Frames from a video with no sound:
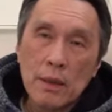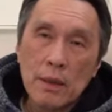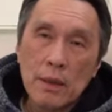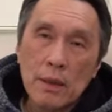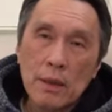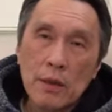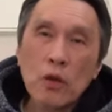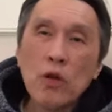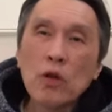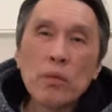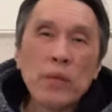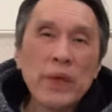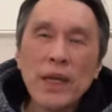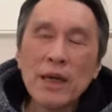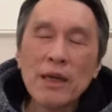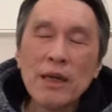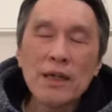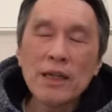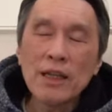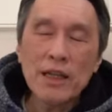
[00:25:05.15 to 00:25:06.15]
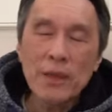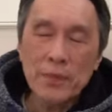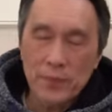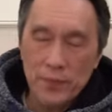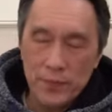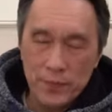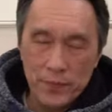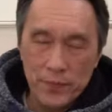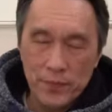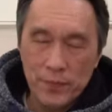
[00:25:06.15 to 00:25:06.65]
don't make claim,
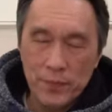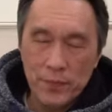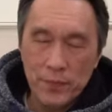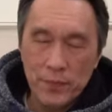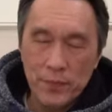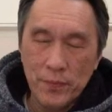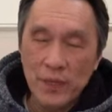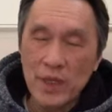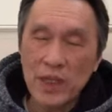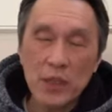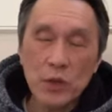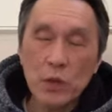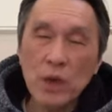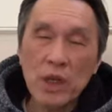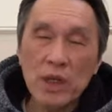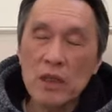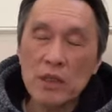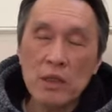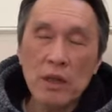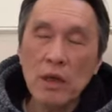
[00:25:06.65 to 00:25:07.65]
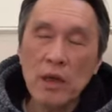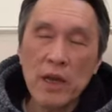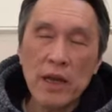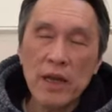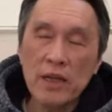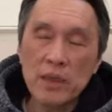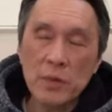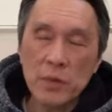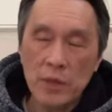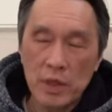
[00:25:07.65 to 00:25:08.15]
because one is not
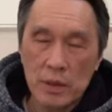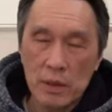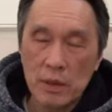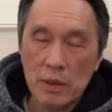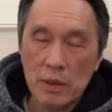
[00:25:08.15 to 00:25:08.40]
expert.